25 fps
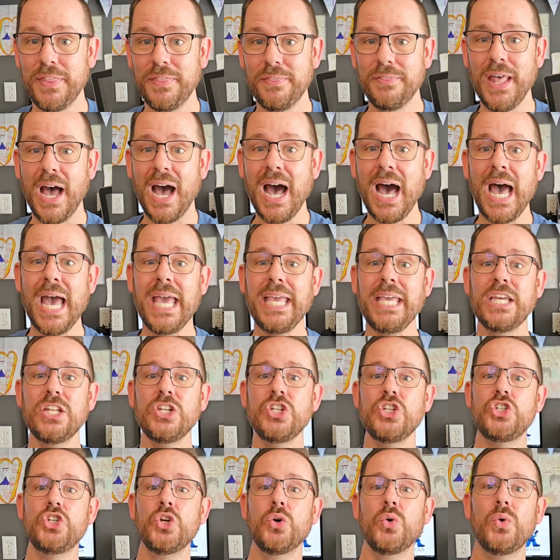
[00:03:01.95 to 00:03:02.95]
Now, I
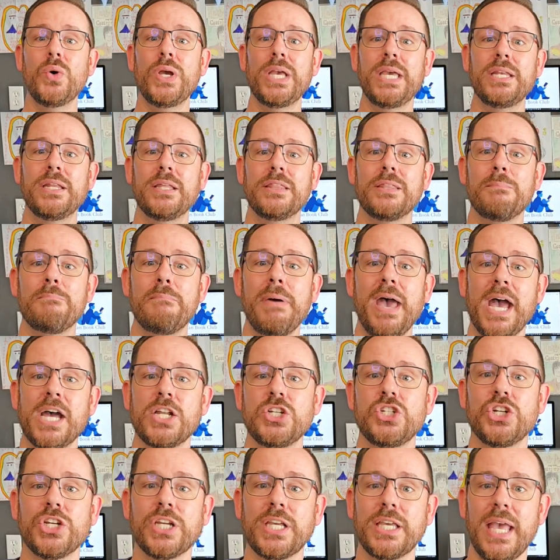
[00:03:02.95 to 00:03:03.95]
enjoyed the
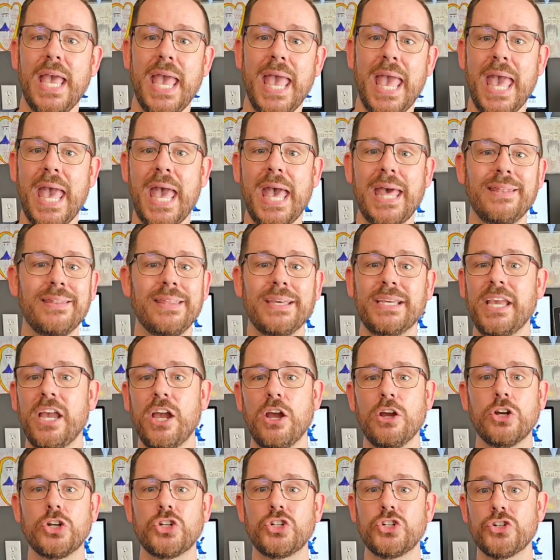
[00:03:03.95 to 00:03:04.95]
magic and the
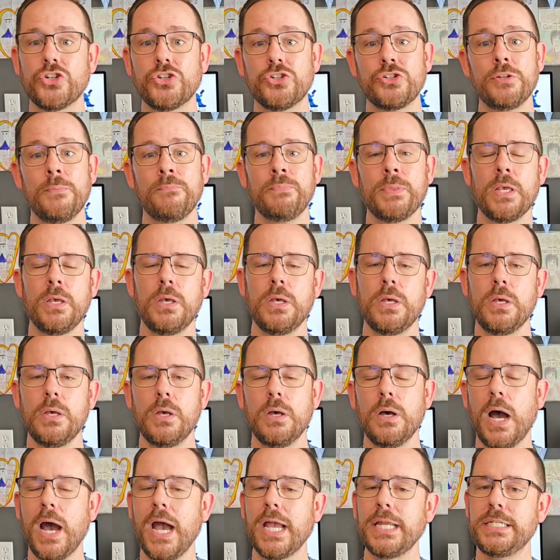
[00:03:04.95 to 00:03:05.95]
characters.
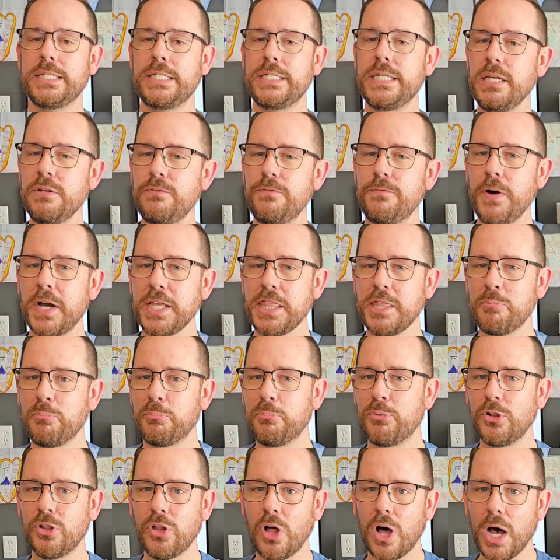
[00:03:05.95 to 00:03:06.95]
I did find the
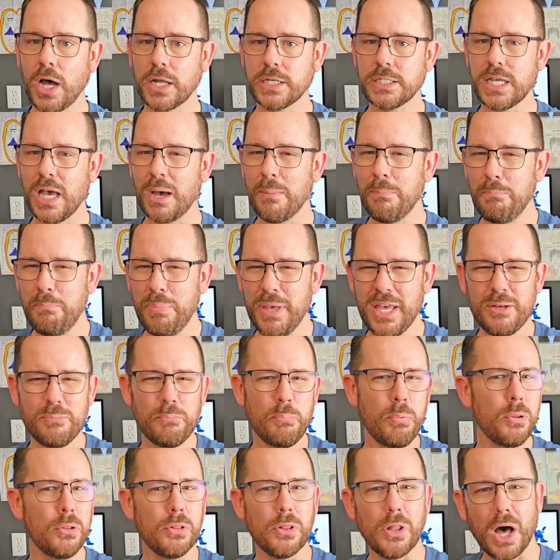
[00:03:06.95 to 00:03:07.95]
plot a
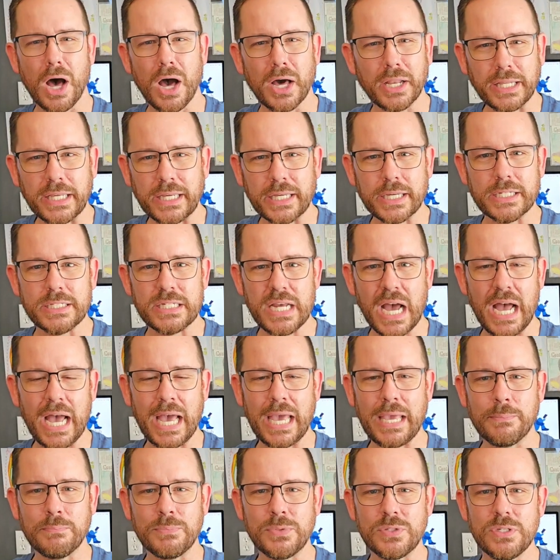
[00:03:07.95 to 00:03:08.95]
bit plodding at
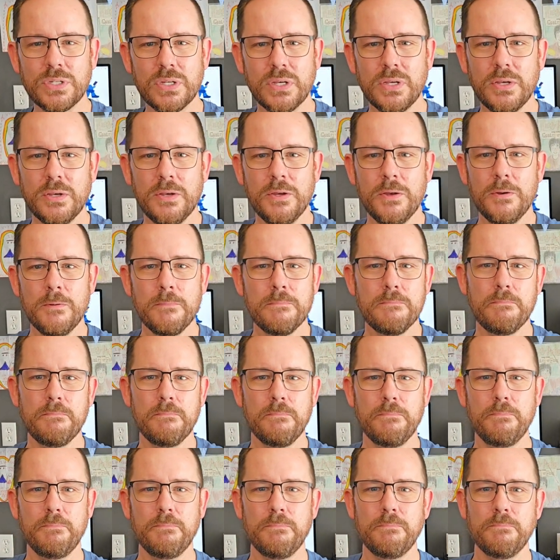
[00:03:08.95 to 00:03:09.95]
times.
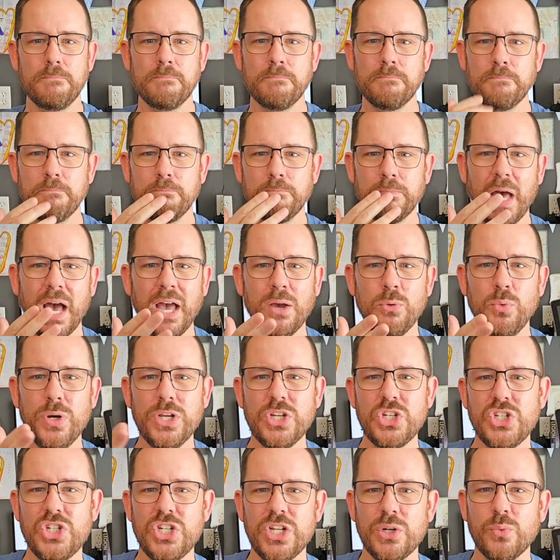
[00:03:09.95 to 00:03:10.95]
Mm, I
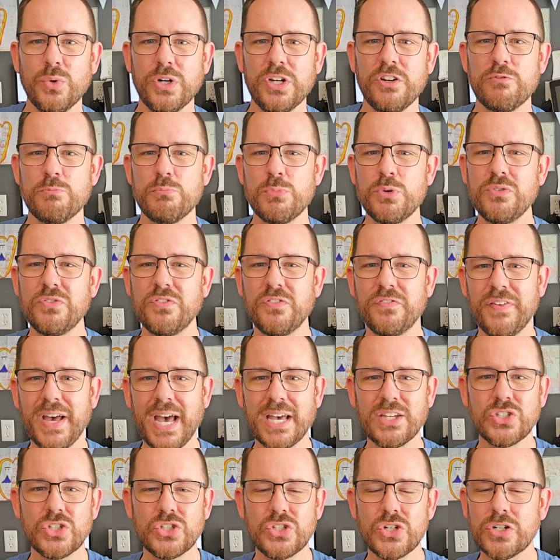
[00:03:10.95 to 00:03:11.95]
wished it would have moved
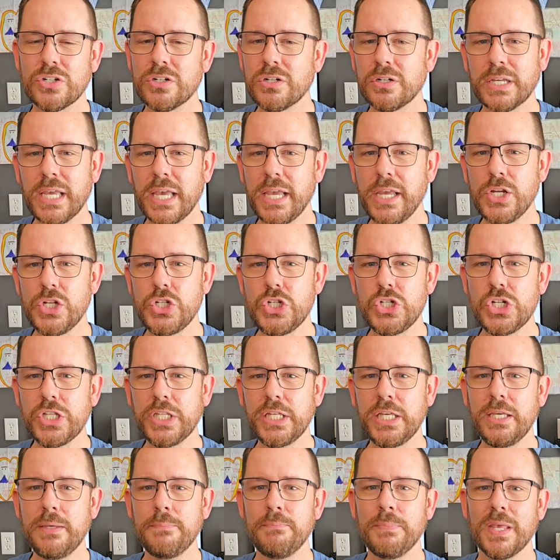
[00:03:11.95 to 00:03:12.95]
faster
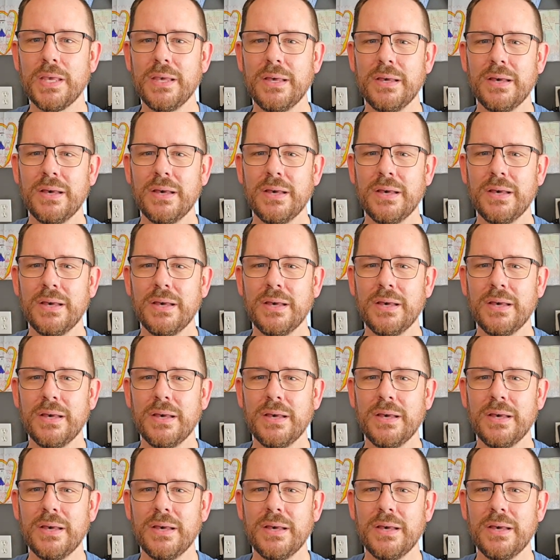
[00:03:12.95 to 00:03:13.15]
occasionally.